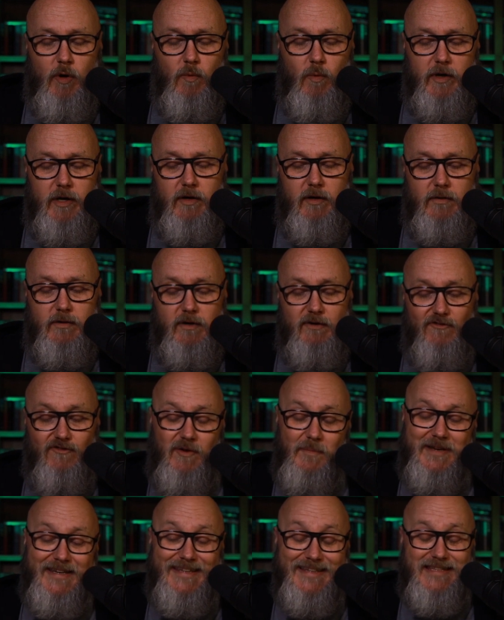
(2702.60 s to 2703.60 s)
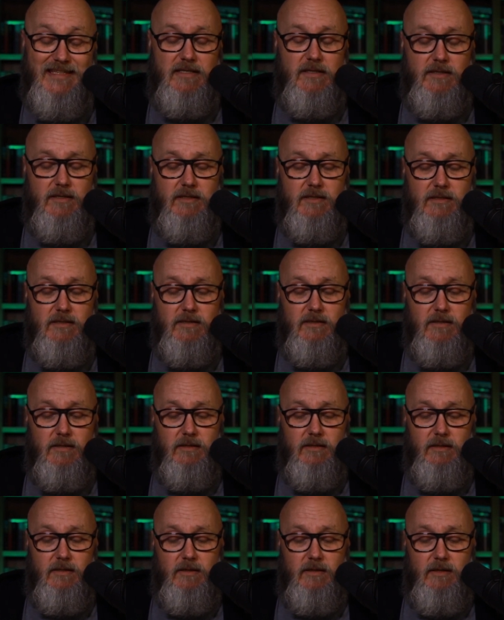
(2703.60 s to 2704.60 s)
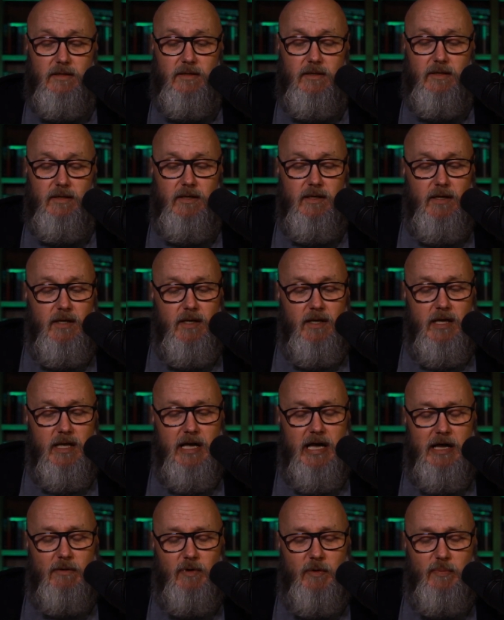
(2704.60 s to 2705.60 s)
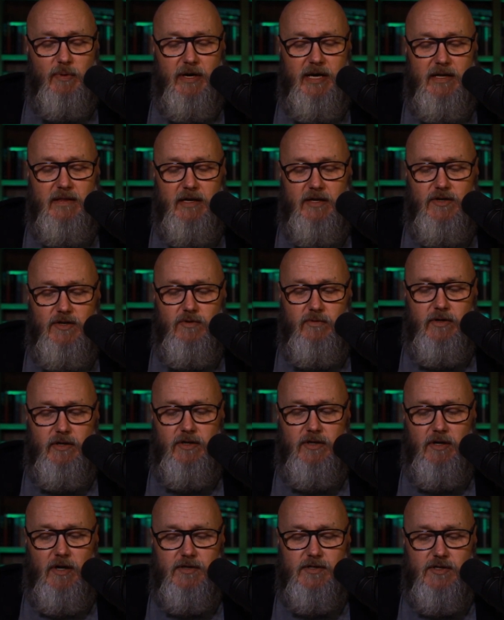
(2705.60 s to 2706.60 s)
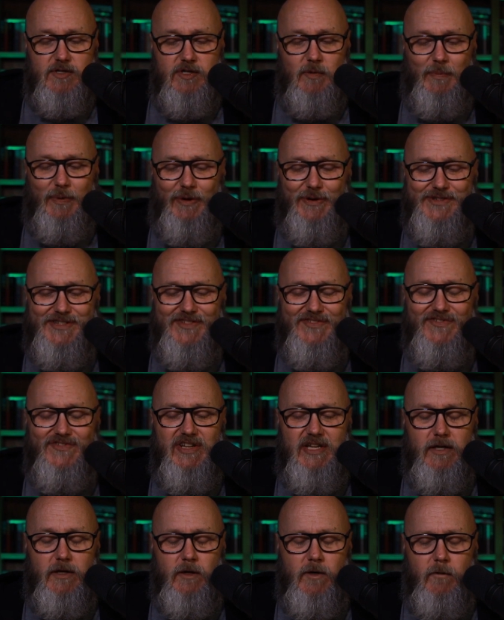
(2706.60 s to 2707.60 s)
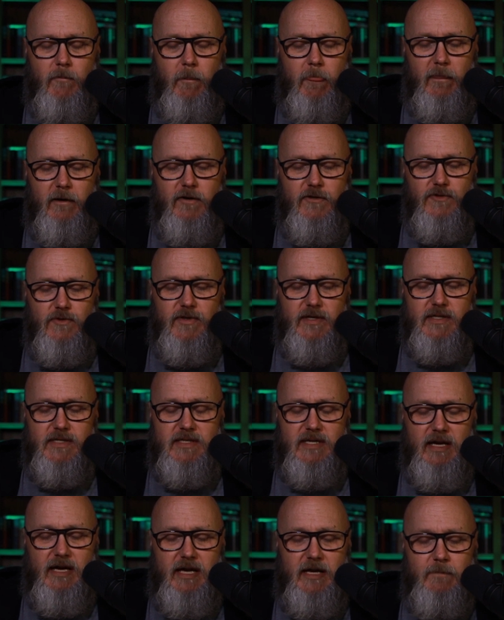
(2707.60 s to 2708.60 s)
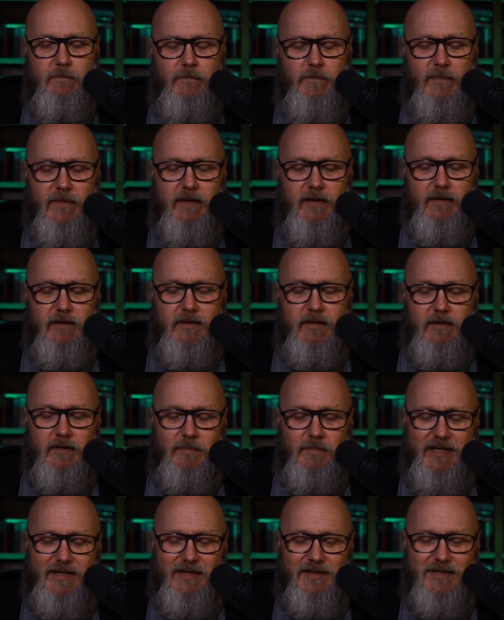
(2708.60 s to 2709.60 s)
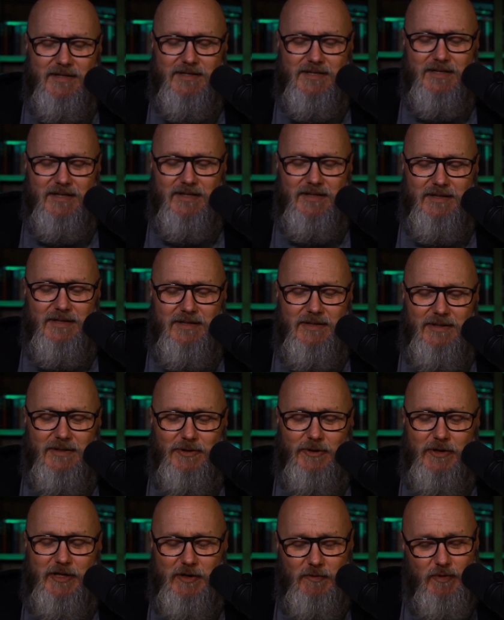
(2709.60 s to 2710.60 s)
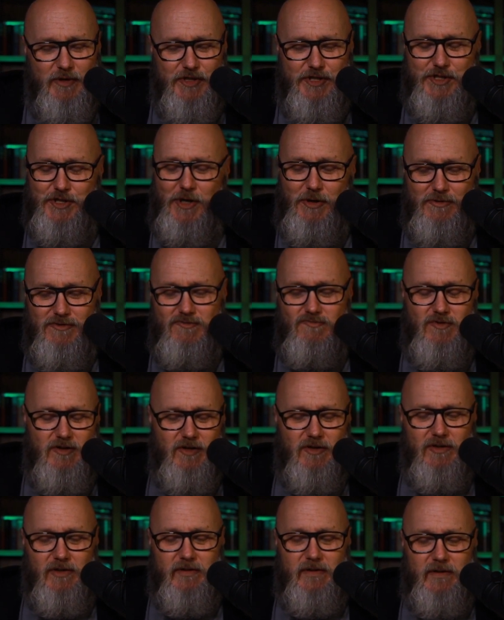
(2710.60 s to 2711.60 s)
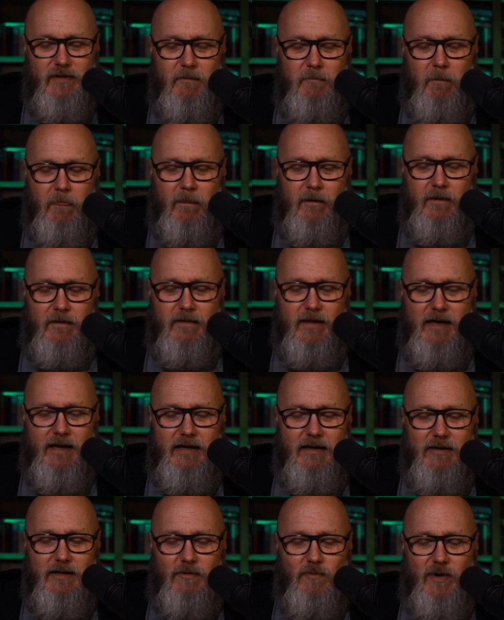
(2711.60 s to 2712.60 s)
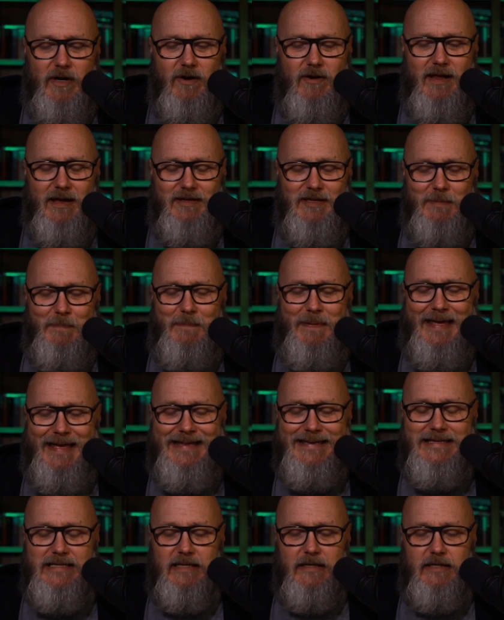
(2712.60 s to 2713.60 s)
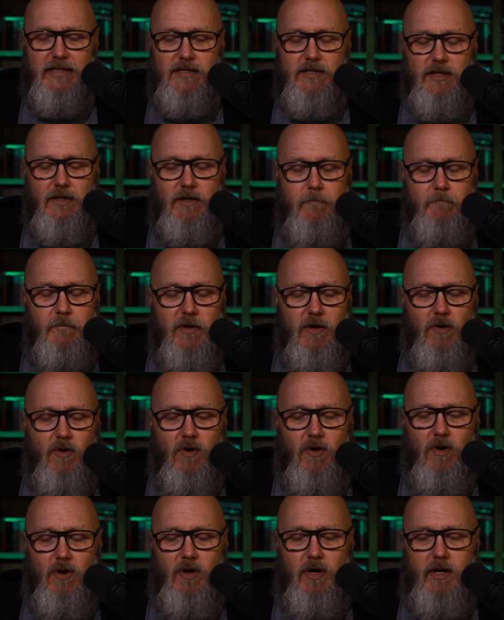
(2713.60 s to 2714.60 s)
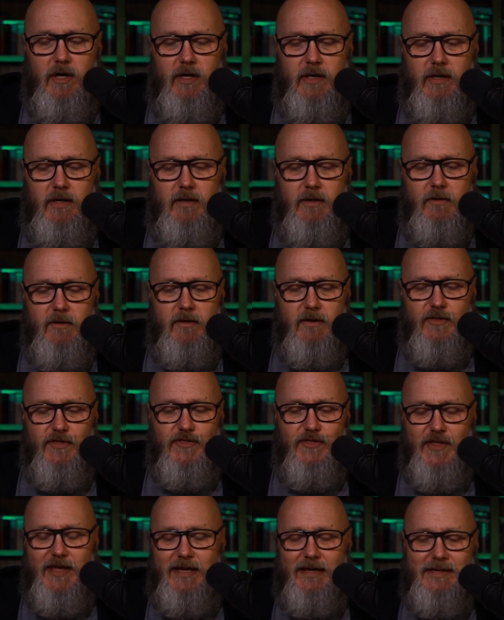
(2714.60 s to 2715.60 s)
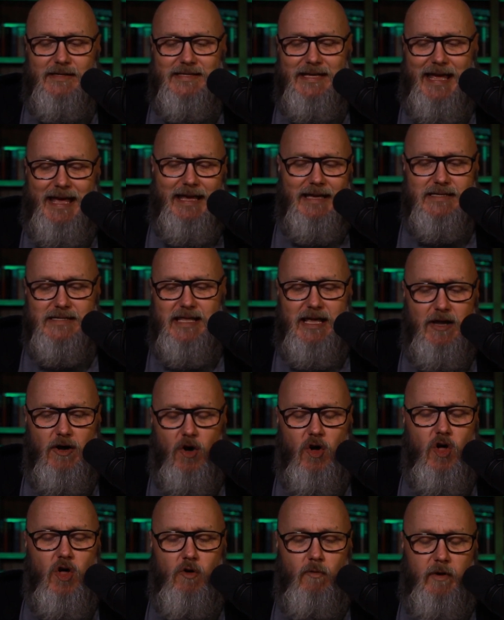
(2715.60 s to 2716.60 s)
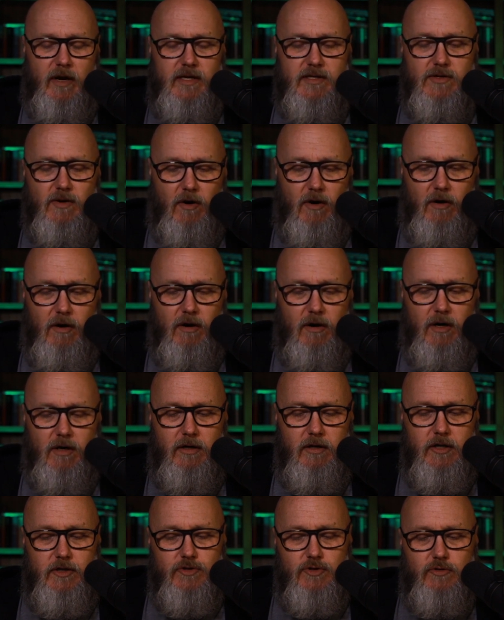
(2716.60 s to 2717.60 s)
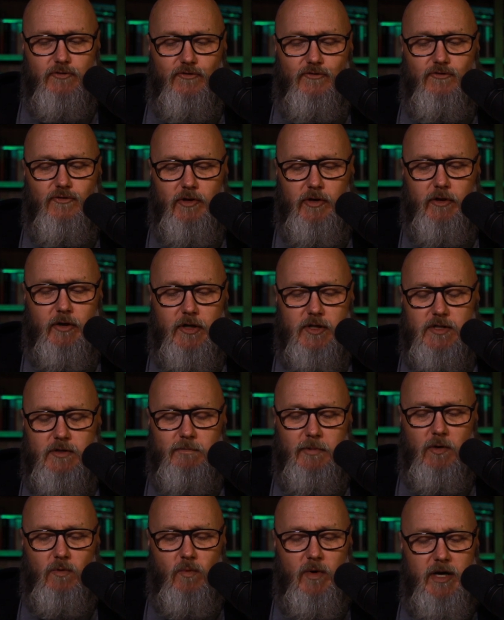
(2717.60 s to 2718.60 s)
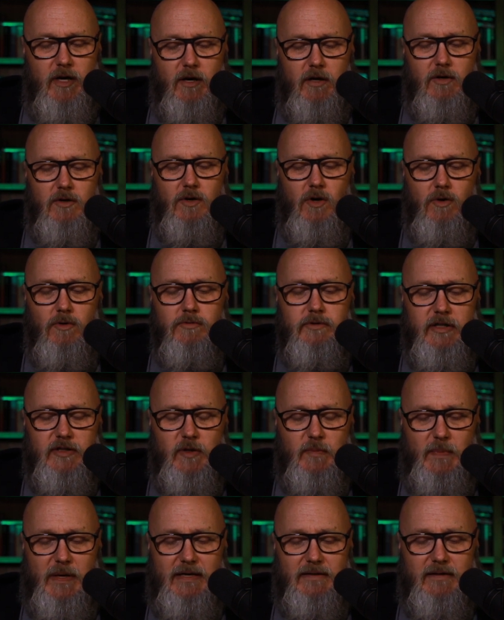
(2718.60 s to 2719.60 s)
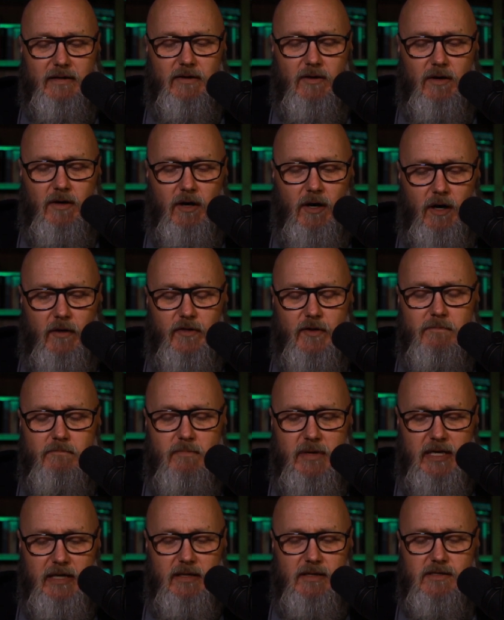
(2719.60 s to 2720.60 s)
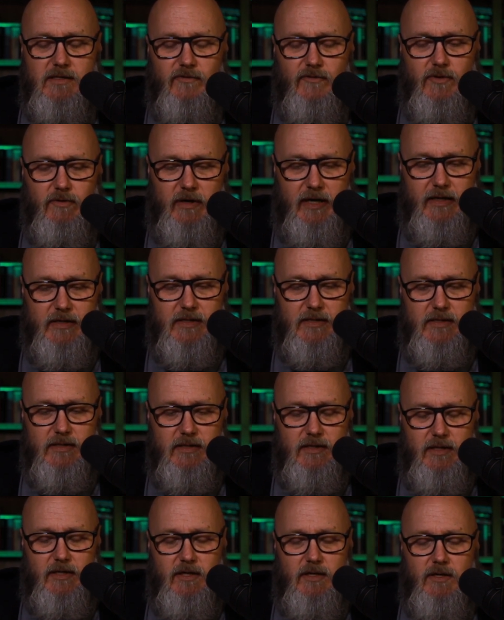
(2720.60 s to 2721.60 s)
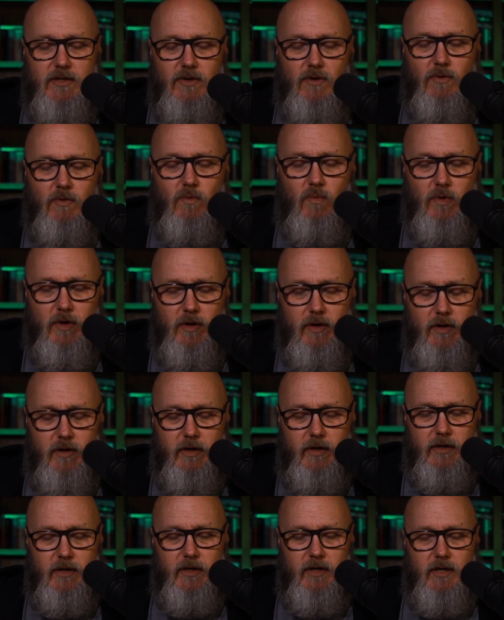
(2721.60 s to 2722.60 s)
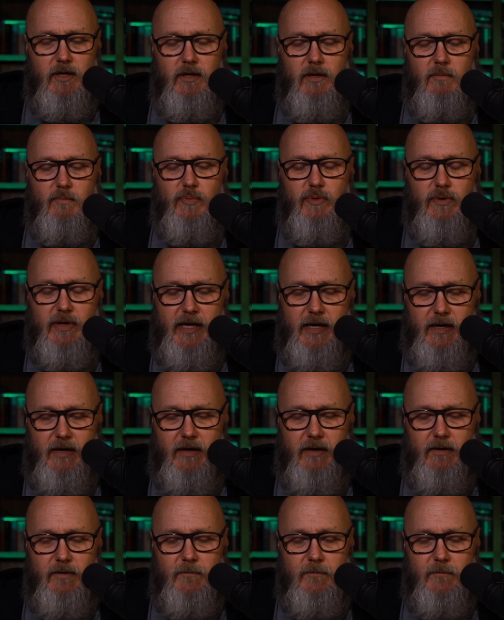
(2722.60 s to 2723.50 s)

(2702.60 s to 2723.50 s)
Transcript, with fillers: one another from a distance. God, we pray that you would cause us to persevere through this time because Lord, it would show the world that we are not dependent on things as they always are to flourish, but we are only dependent on the means of grace, your word, prayer,